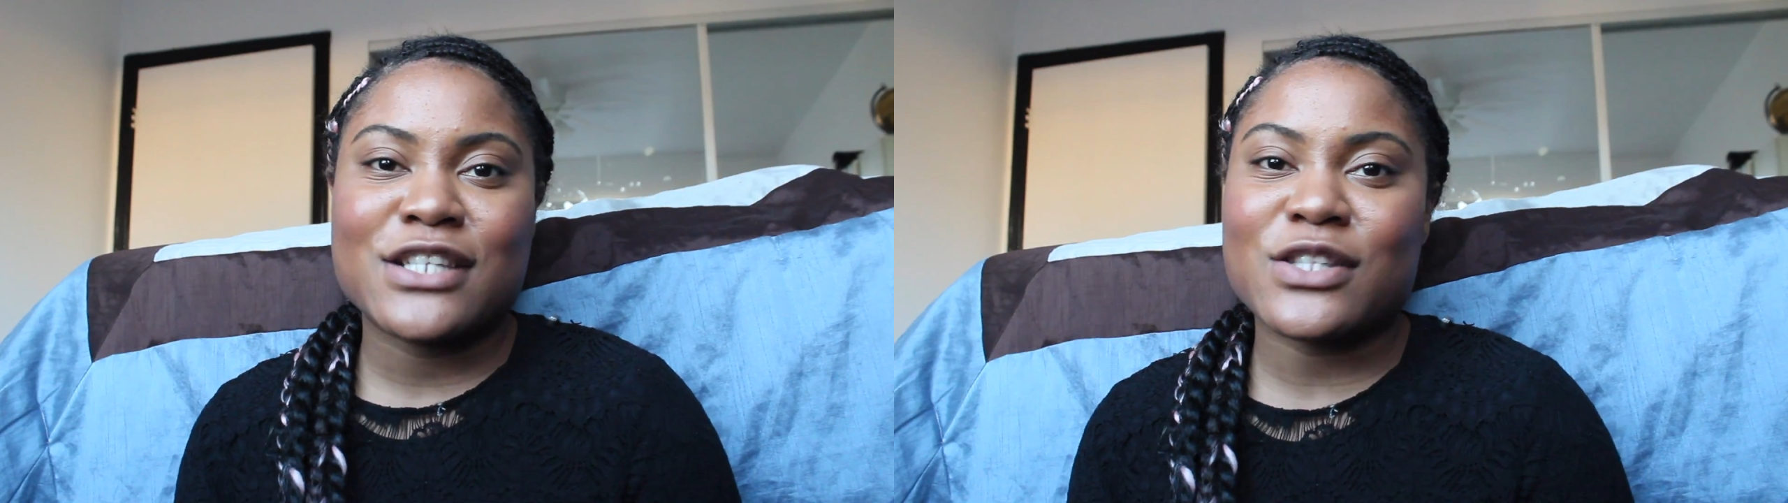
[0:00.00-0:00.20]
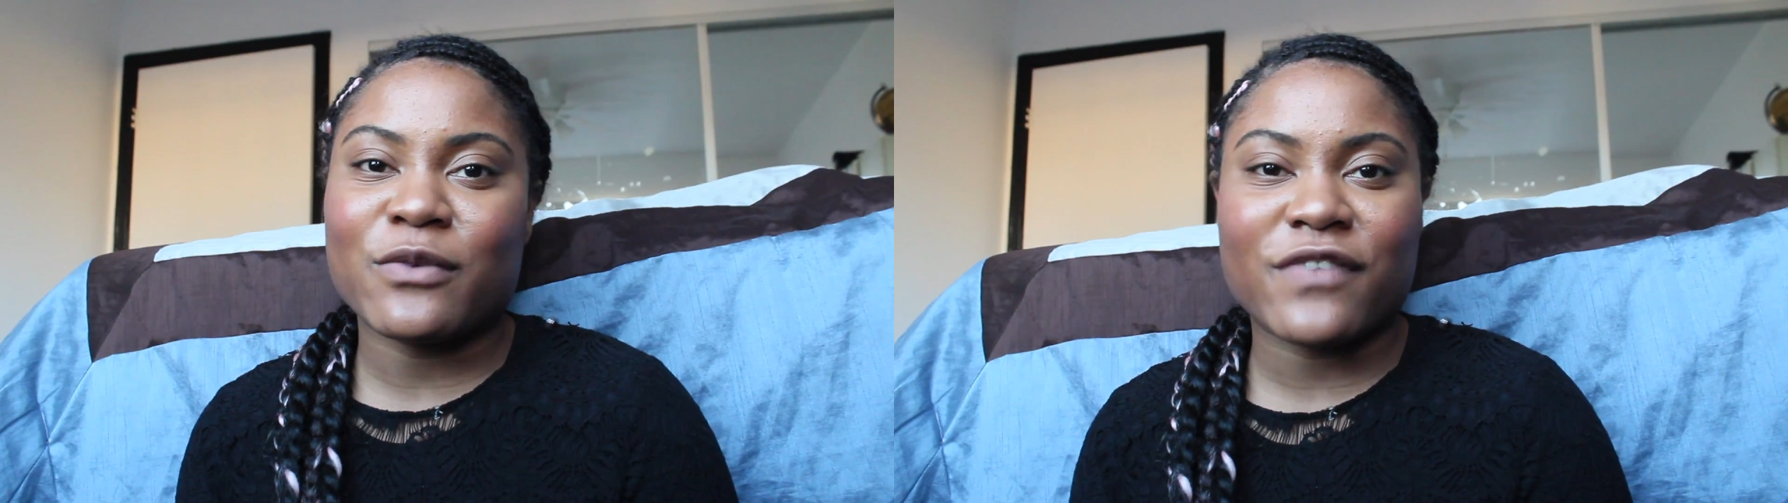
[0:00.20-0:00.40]

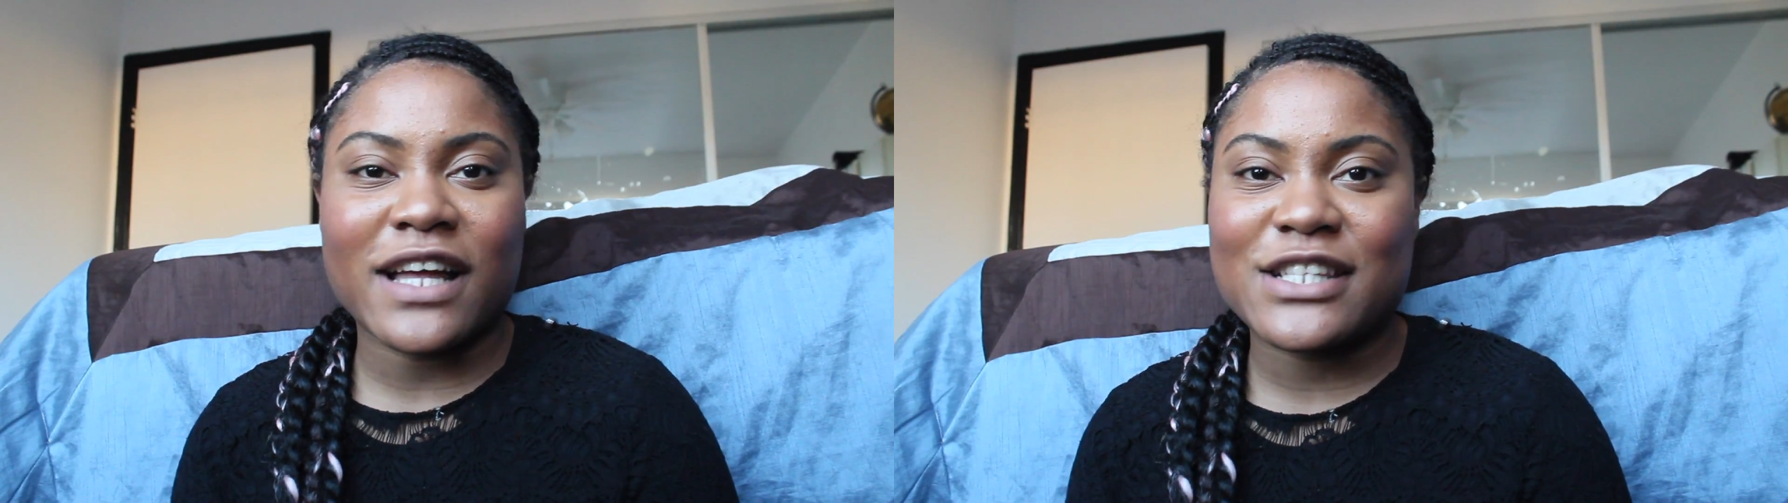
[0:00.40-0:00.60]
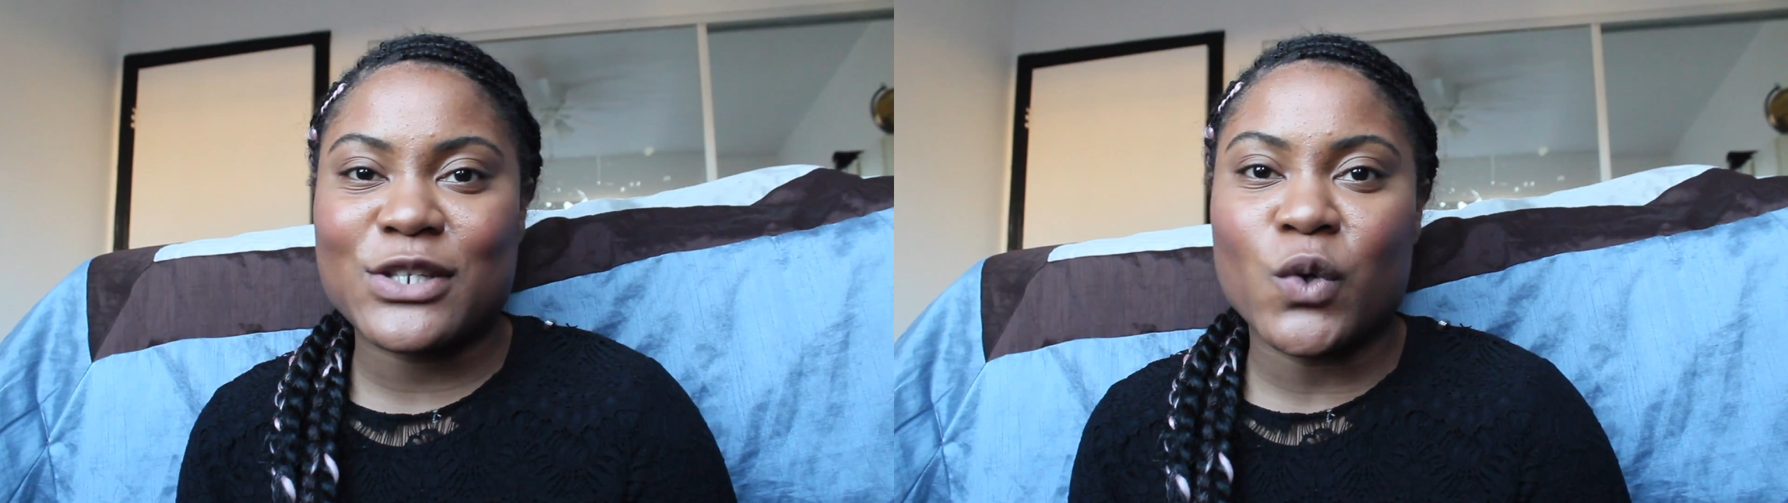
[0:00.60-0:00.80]
So they were
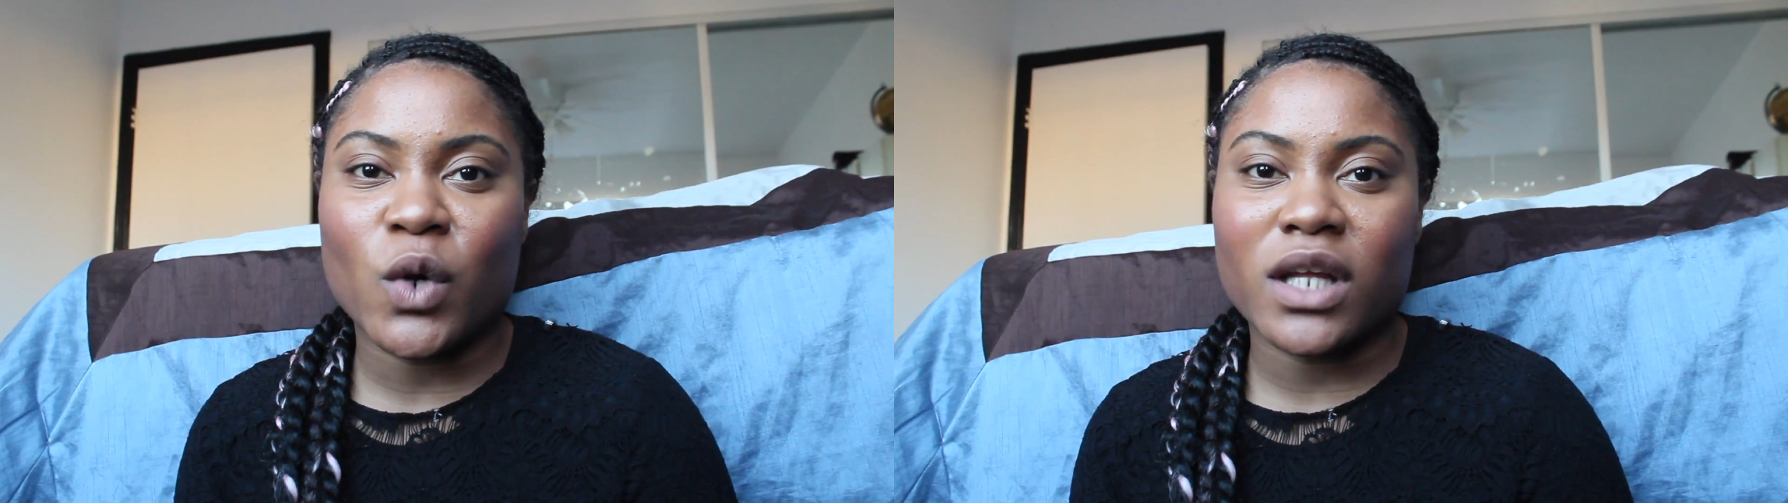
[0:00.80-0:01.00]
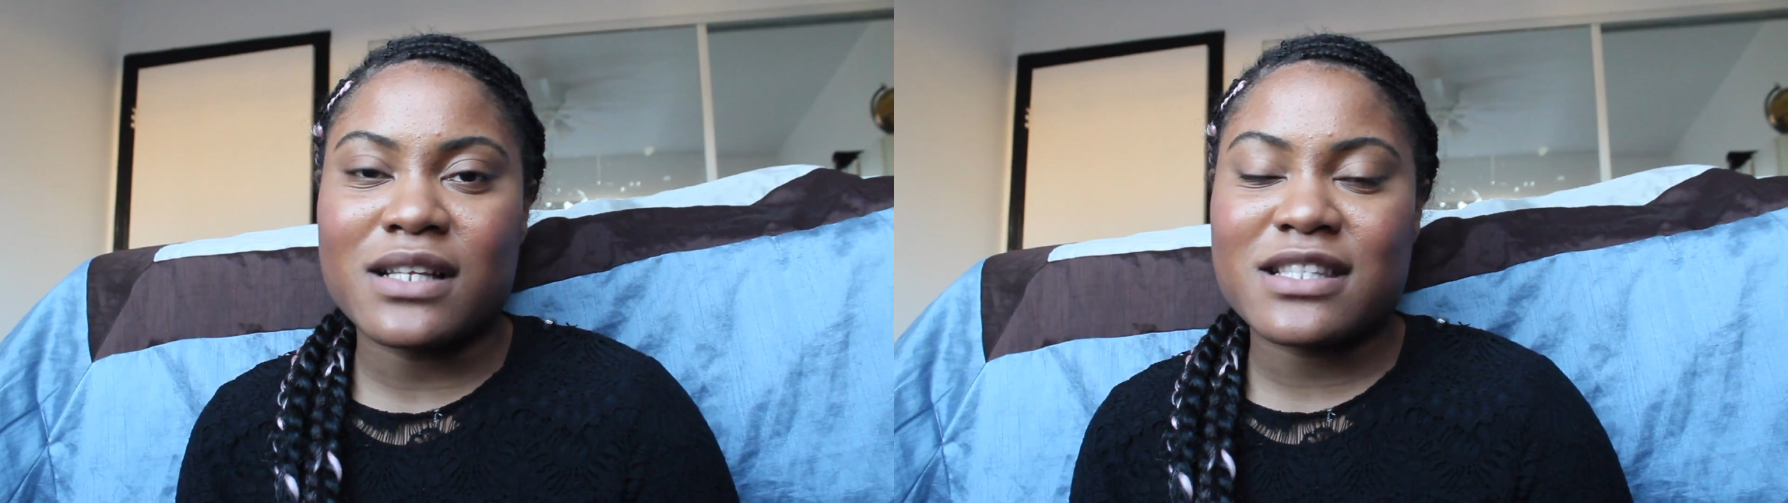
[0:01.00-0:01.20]
flying to New
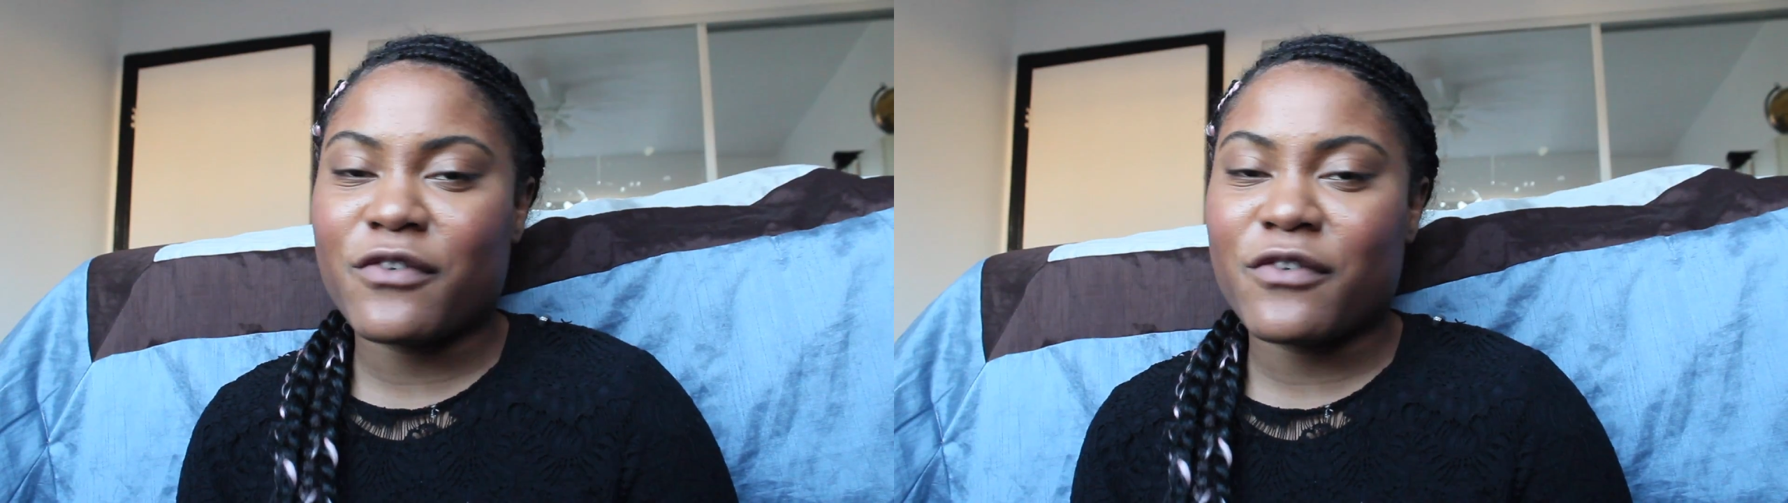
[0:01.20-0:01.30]
Orleans.